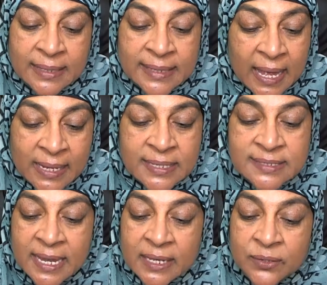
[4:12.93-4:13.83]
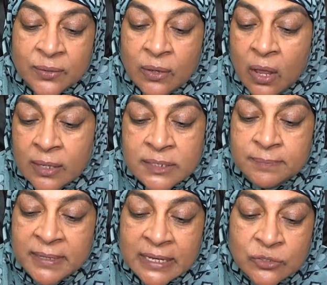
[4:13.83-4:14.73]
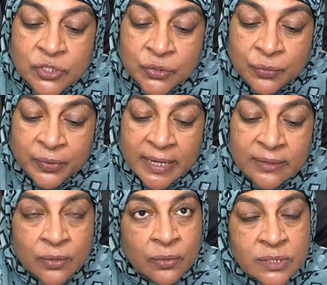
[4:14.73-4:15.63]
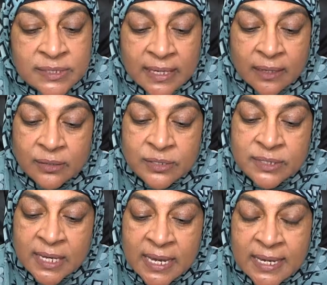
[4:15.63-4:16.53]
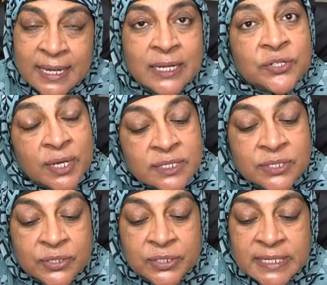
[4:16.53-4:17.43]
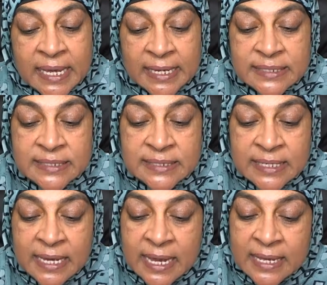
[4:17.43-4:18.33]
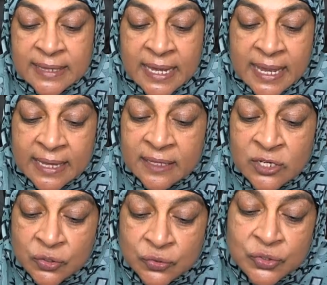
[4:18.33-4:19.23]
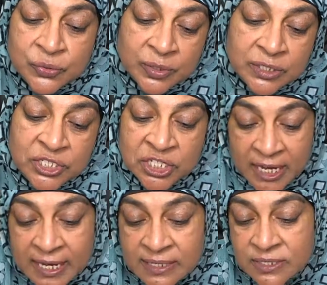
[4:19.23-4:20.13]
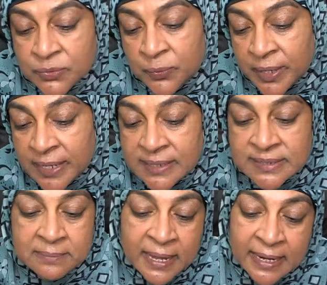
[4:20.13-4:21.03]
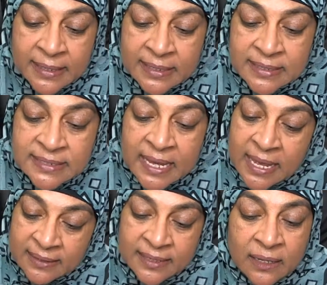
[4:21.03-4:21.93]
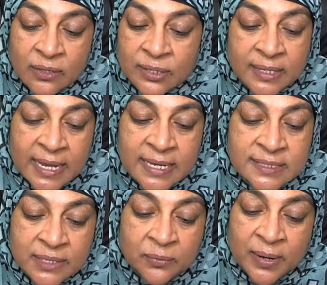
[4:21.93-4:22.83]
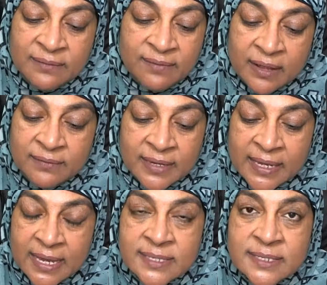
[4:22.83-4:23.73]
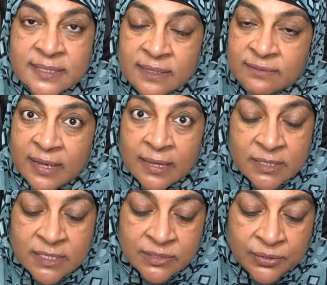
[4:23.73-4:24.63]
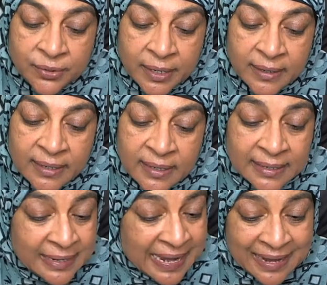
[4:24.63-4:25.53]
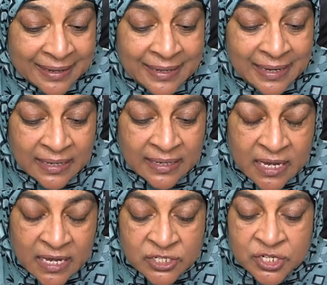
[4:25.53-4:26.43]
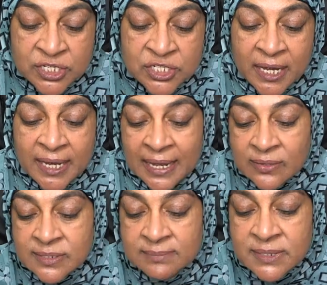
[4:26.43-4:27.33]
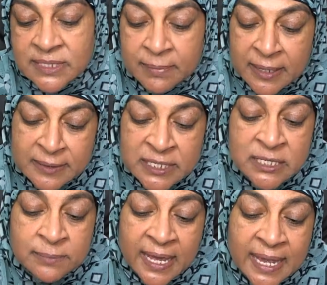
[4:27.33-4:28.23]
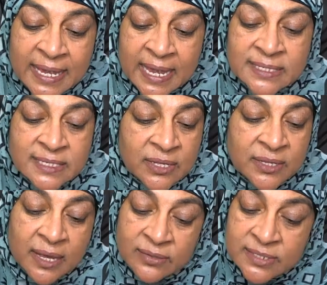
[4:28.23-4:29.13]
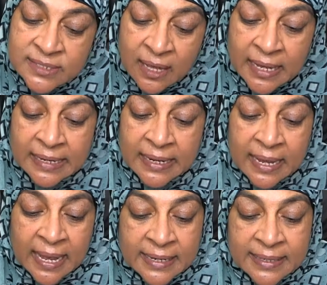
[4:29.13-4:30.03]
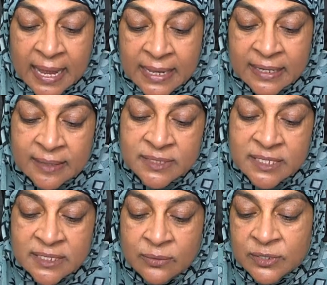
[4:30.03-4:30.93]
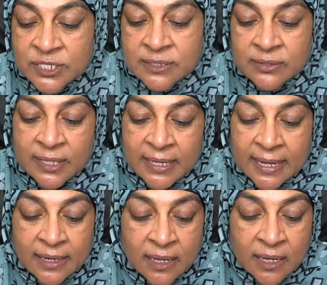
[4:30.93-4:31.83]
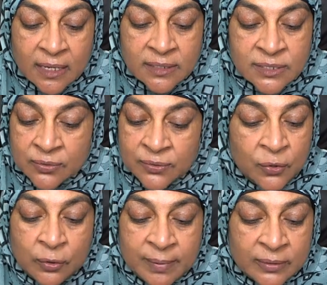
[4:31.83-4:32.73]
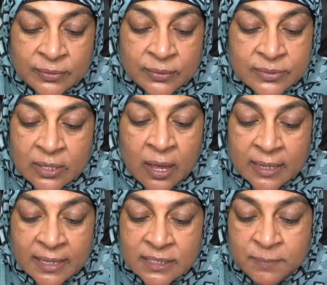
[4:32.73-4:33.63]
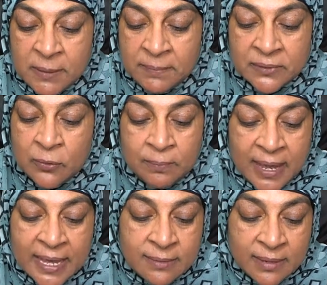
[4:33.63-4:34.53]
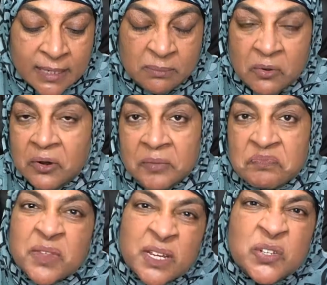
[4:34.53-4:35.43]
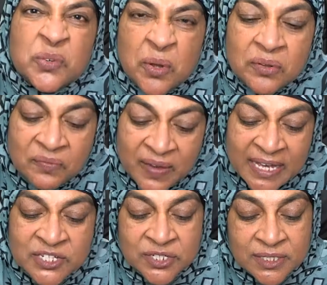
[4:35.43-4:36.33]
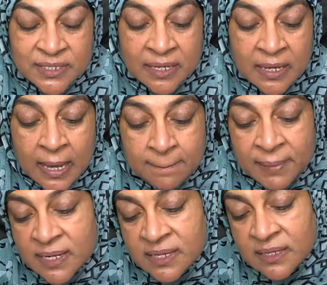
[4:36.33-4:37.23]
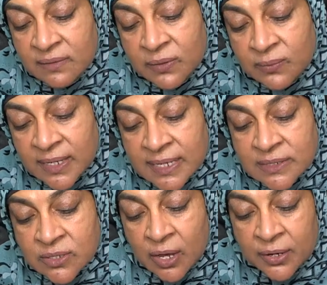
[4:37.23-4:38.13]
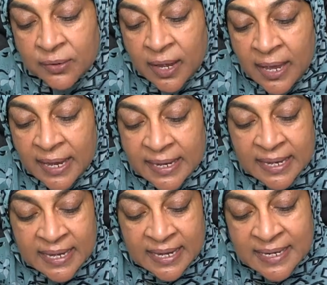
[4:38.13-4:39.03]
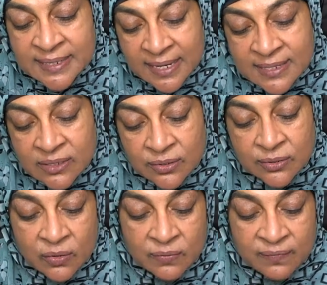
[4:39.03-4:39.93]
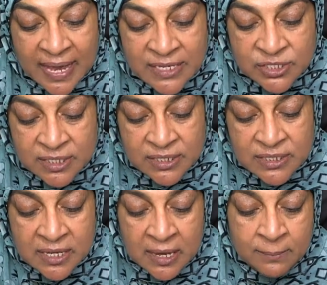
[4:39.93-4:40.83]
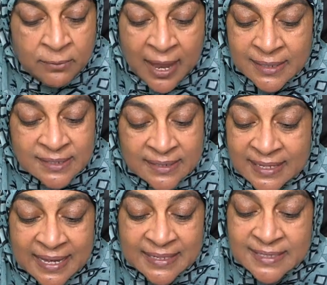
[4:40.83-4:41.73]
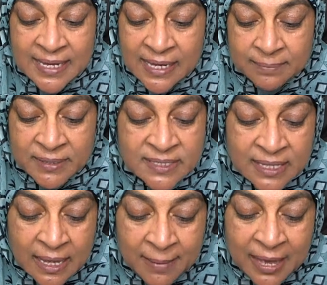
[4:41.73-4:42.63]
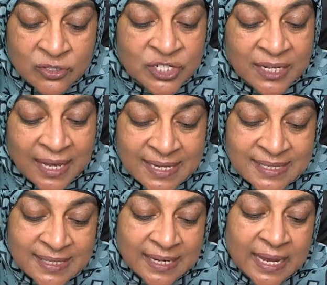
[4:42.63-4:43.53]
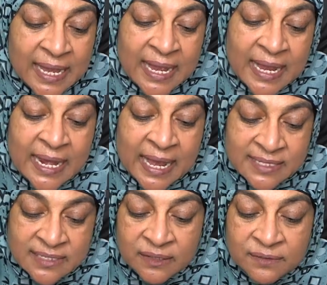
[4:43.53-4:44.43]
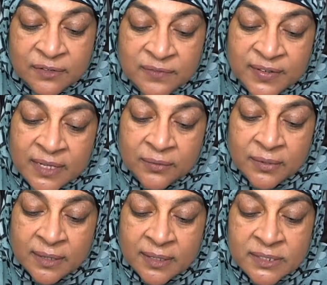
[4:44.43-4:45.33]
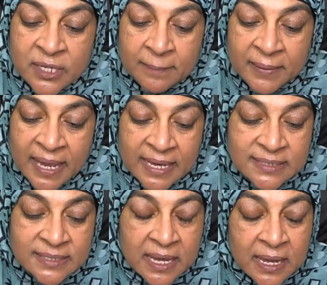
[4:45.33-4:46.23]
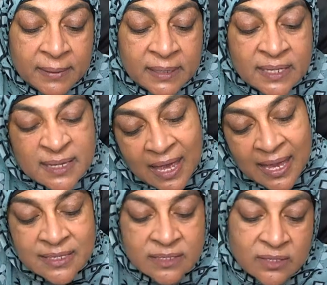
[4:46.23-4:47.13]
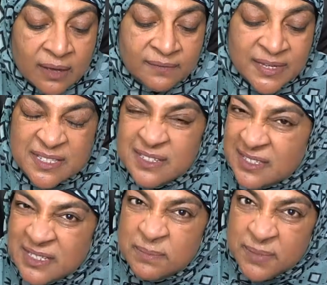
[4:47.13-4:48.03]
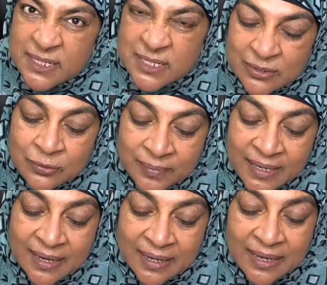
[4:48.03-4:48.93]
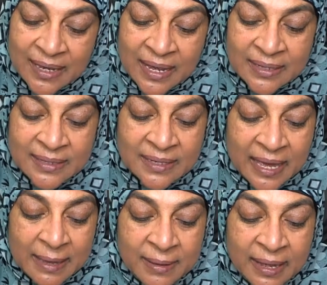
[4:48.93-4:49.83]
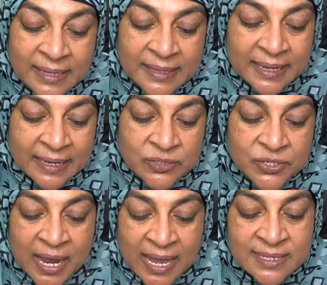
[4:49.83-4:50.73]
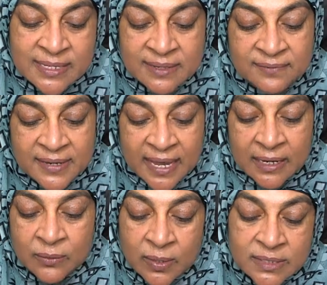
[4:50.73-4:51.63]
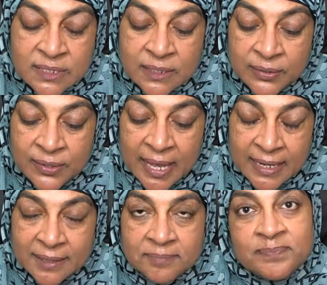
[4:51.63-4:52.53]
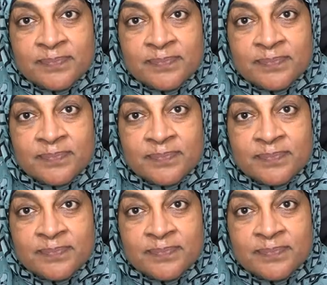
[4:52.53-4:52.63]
Daddy has taken her along to pick out jewelry at the wholesaler's. He trusts her taste. They get the usual chains, rings, and pendants. They'll look nice in the red velvet cases in the family store. Natalie? She's checking out some display cases on the other side. Daddy comes to see what she's looking at. Don't know about those lockets. People don't buy them anymore. Too old-fashioned. But a silver one has caught her eye. It does look old-fashioned, practically antique, but somehow she likes it. It has silver filigree on the top case, but the size is off. It's just a bit too big. The guy behind the counter asks if Natalie wants to look at it.